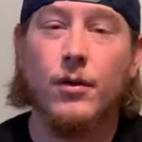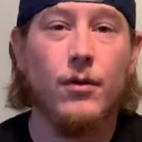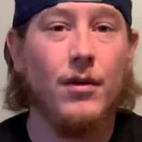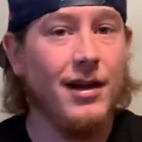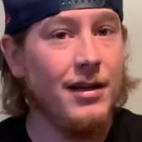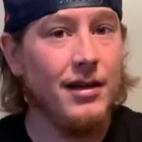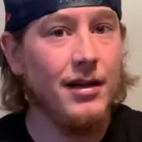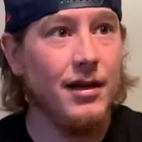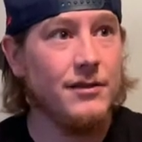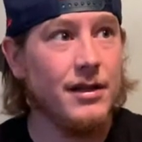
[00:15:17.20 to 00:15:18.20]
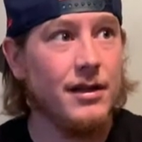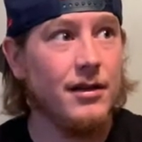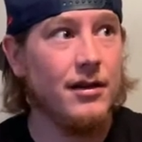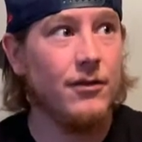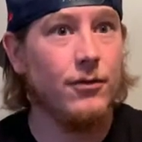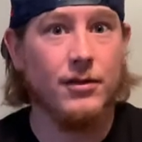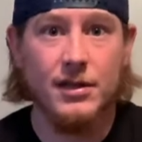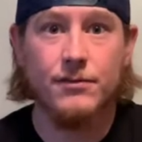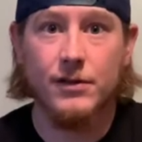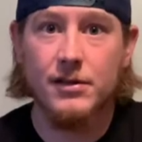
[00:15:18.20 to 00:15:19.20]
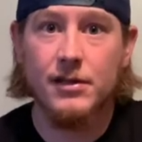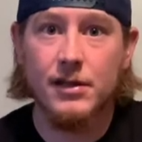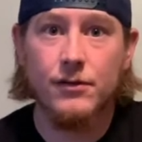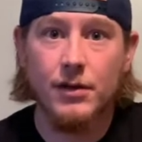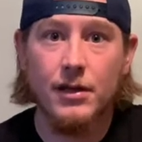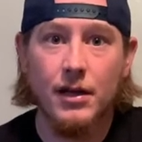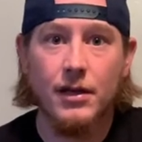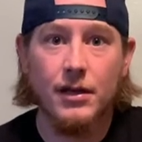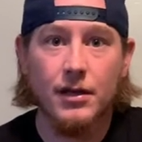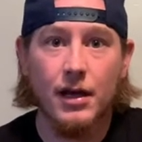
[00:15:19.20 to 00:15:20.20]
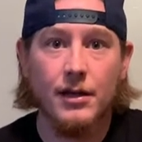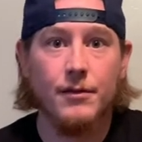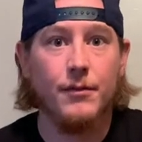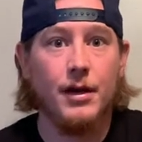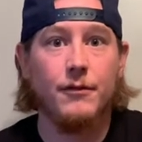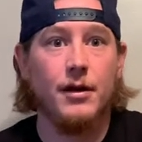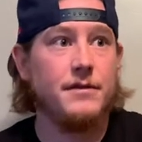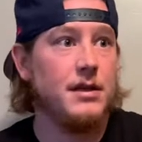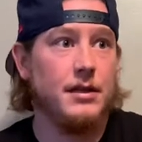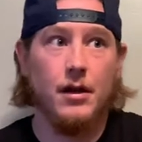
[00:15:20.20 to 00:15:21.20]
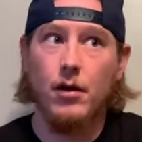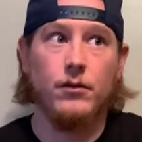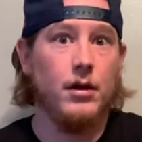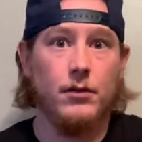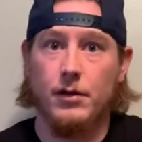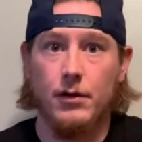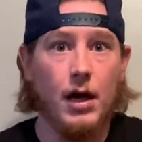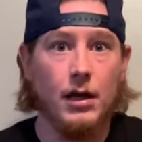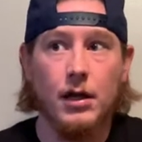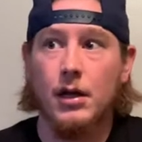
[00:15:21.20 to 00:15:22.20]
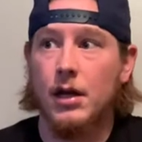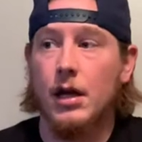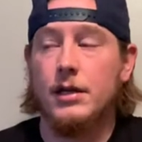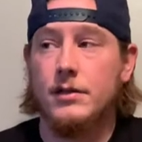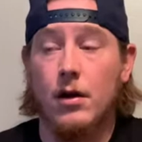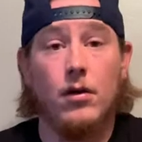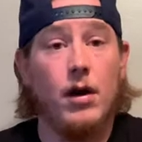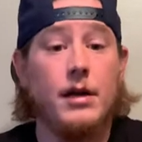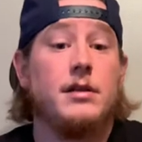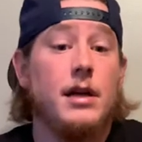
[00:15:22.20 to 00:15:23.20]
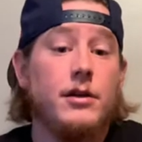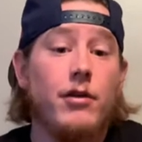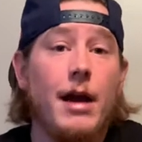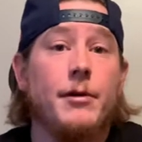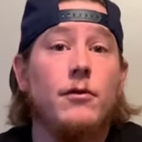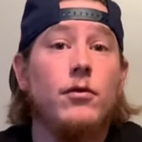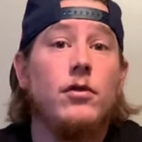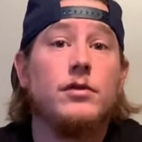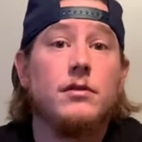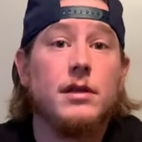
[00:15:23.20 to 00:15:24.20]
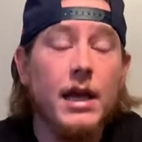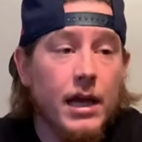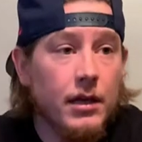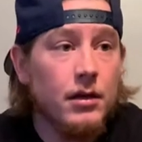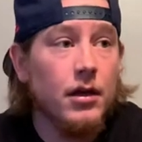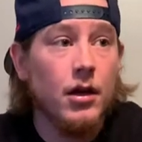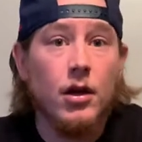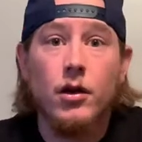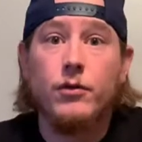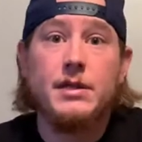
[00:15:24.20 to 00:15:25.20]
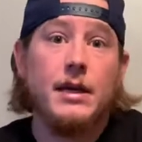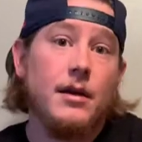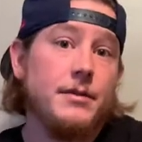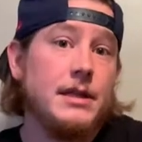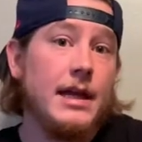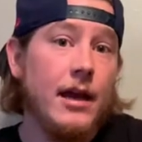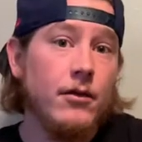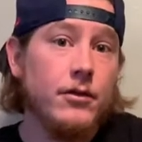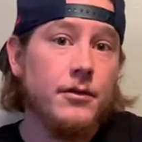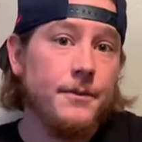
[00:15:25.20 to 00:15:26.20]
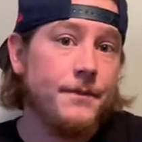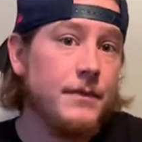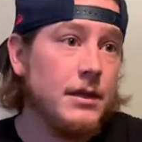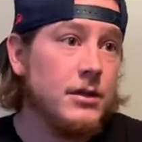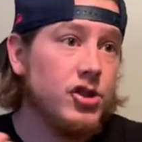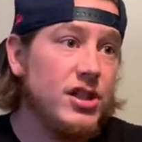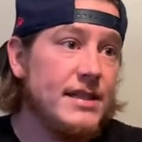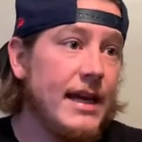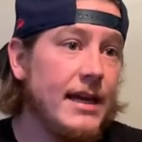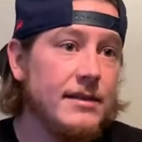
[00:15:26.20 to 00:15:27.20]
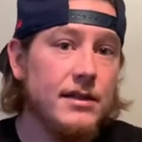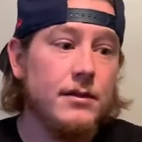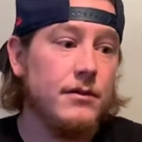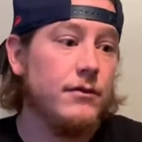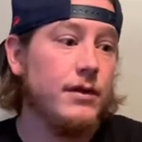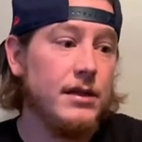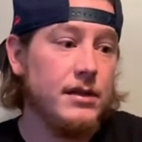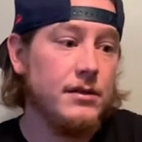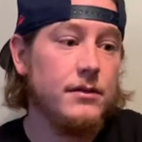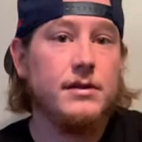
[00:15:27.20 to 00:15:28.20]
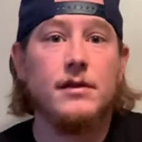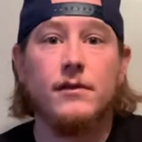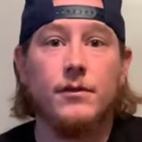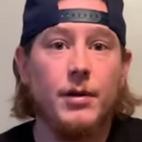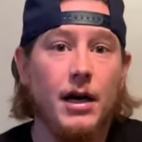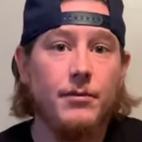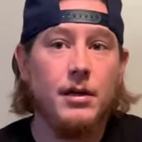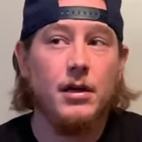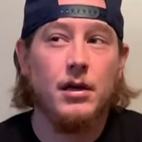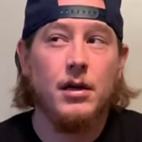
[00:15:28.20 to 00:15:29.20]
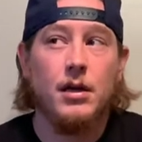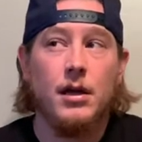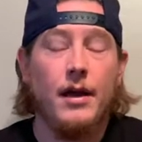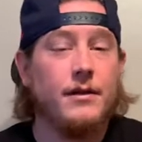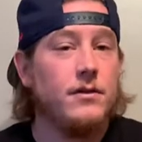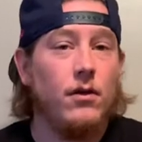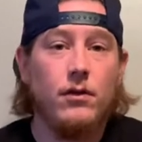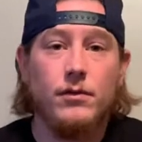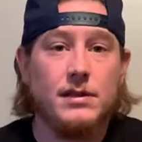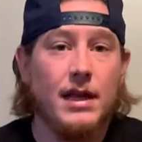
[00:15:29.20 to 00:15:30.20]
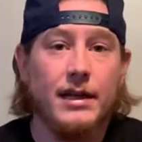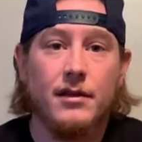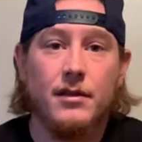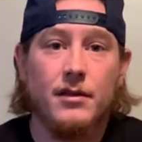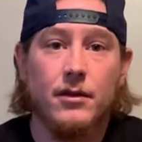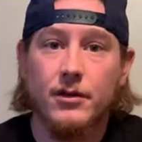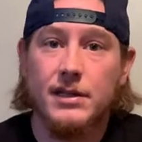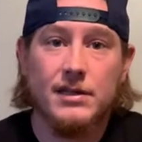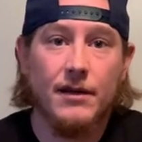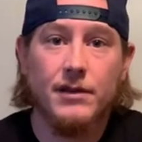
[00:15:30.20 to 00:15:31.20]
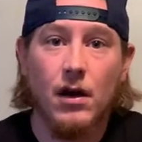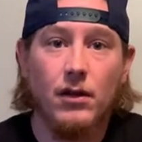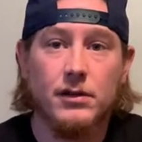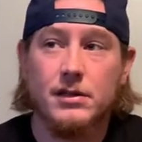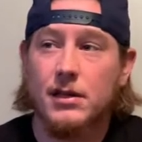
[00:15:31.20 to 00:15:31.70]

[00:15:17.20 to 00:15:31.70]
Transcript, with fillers: What? I was like, were these originally $29.99? And my wife's like, no, no, they're not. So I decided to grab it. Well, so then we take it up to the counter. She scans it. We get the Duke Silver Pop. And the total was like $37.